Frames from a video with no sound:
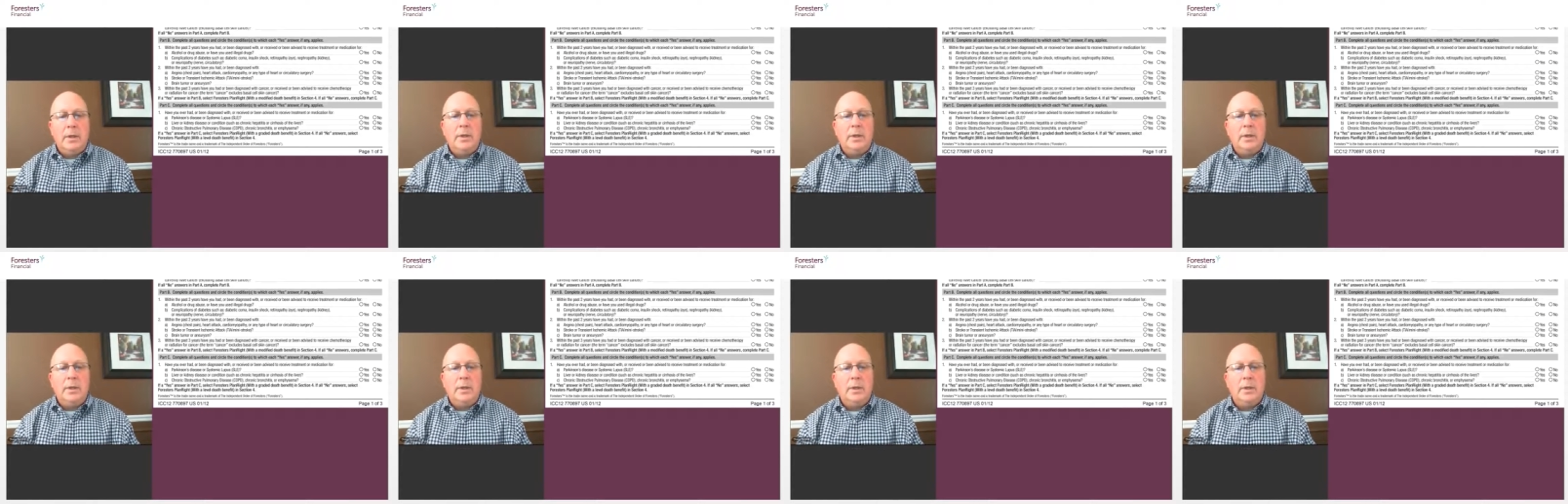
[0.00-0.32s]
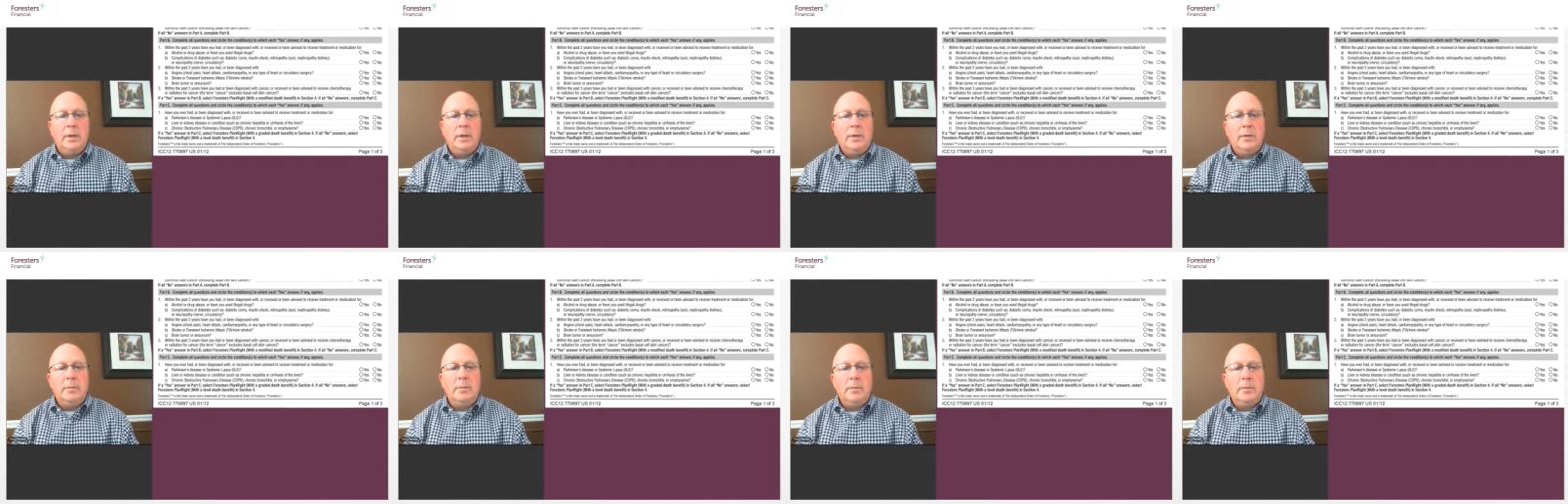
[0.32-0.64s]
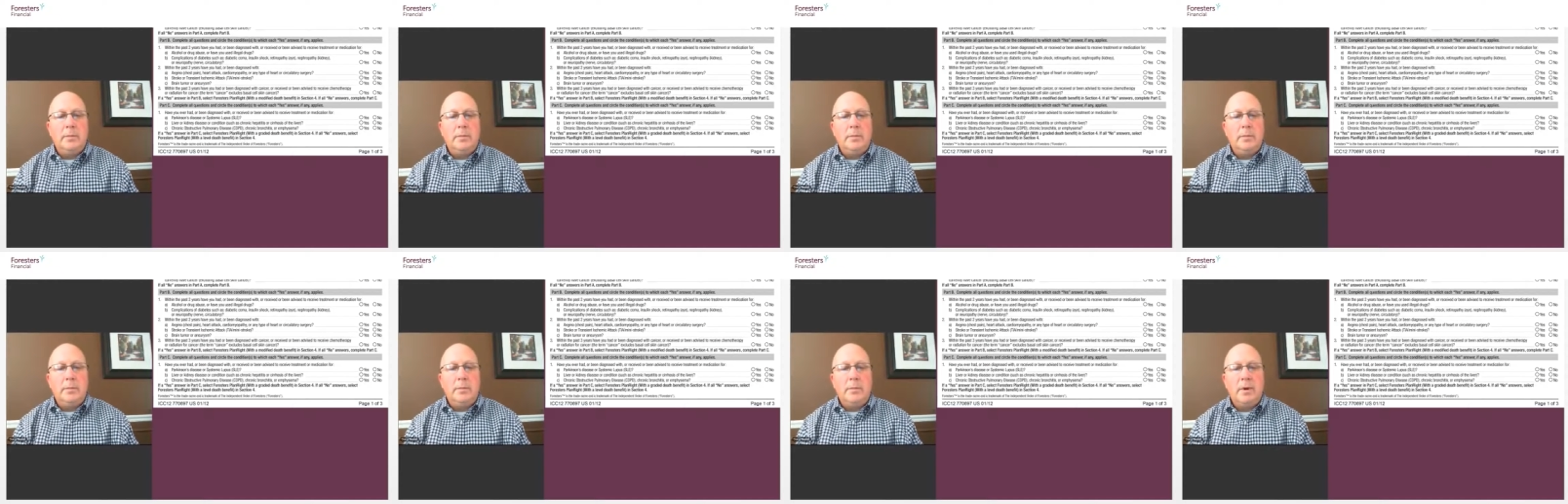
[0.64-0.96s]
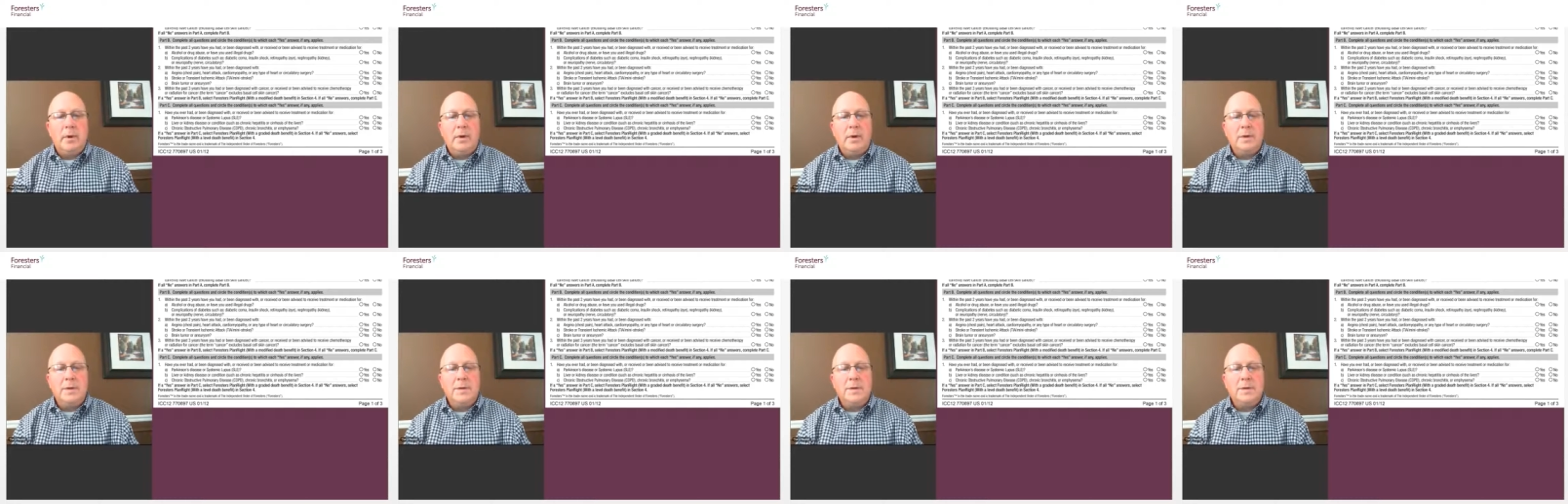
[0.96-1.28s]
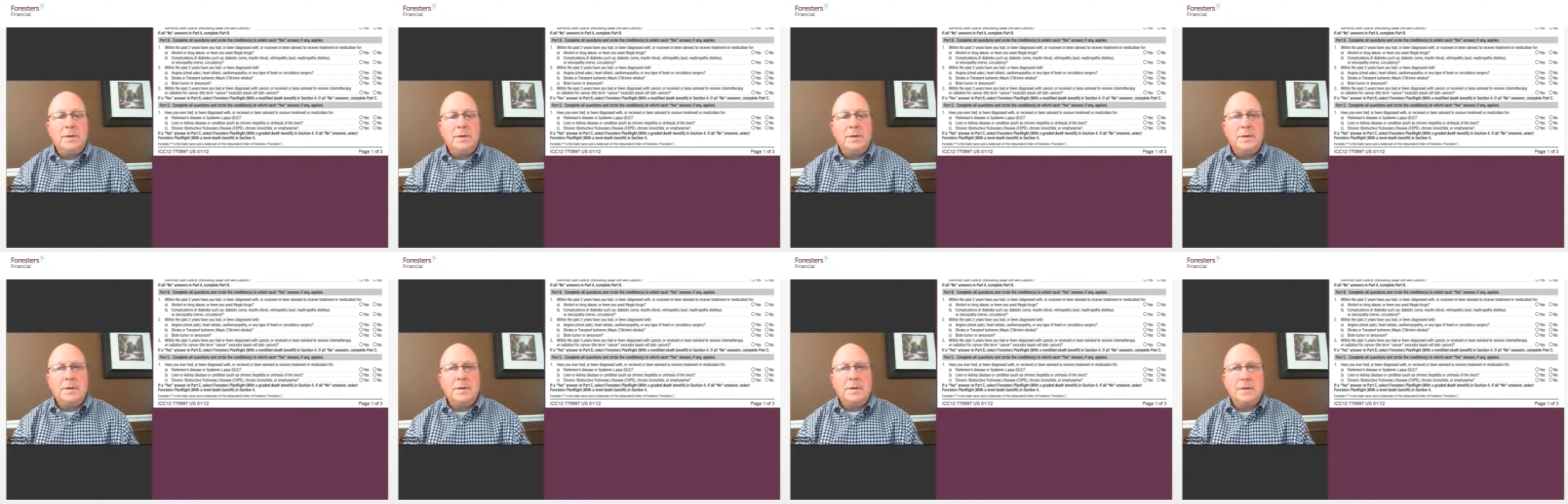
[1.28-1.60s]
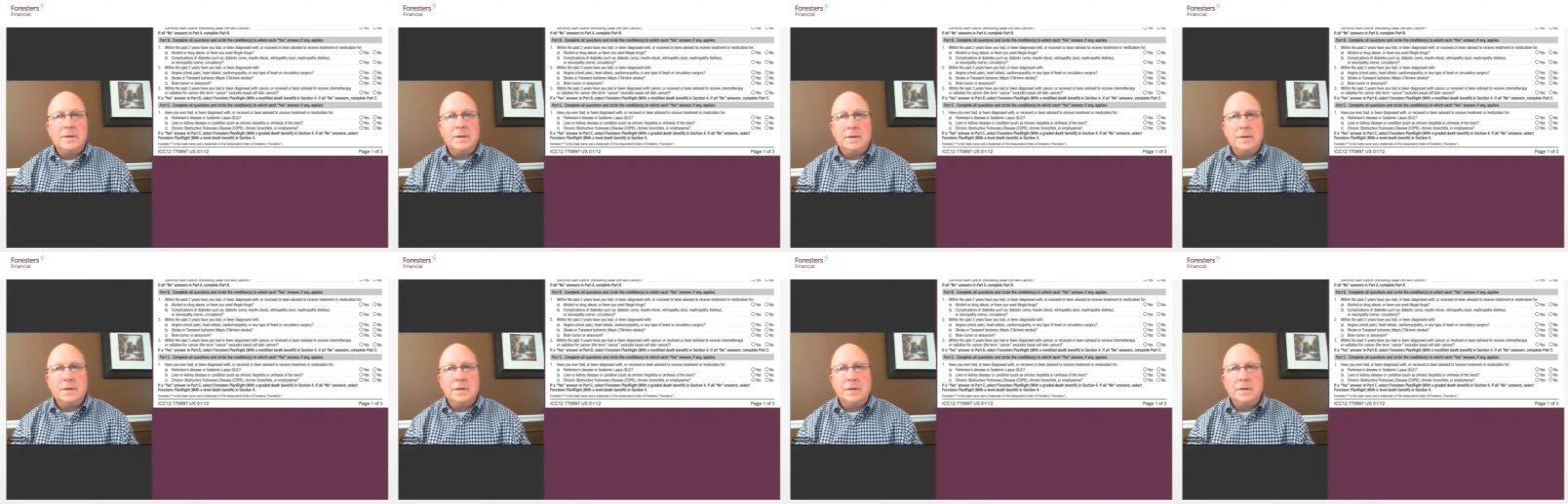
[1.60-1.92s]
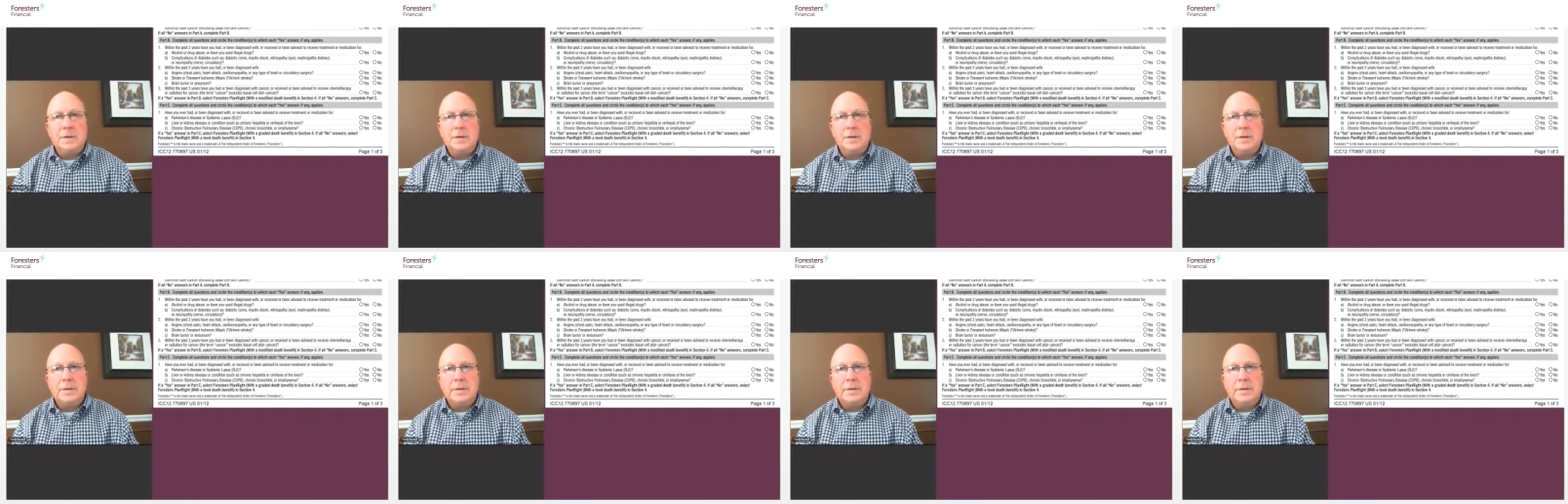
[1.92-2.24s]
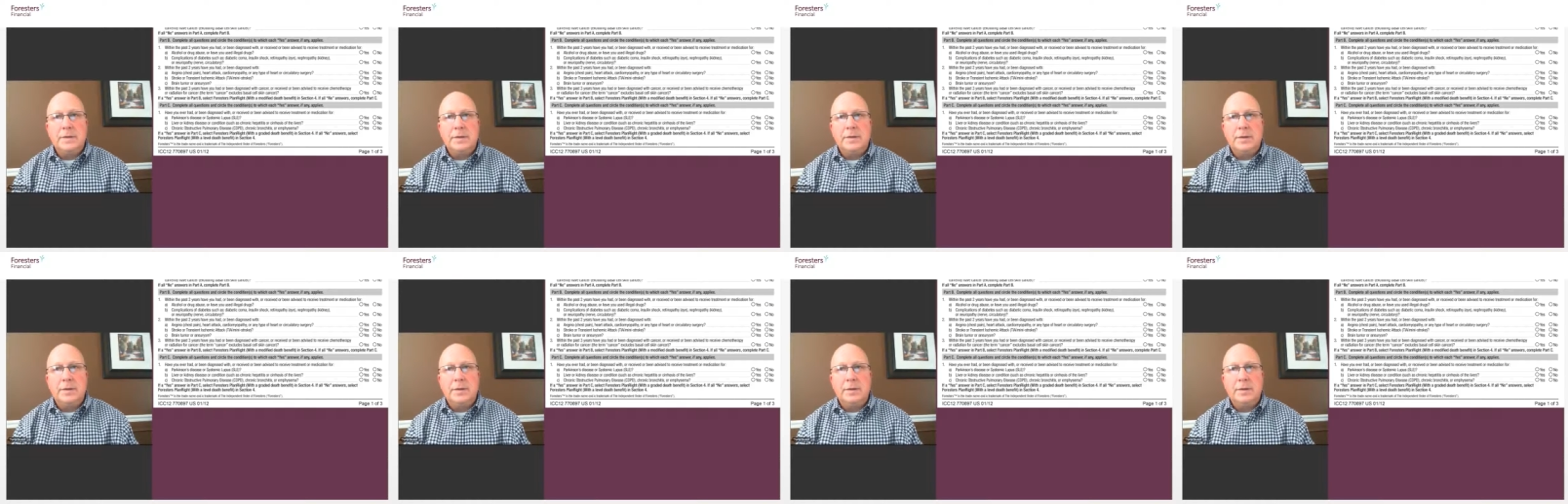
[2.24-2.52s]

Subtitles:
Parkinson's disease.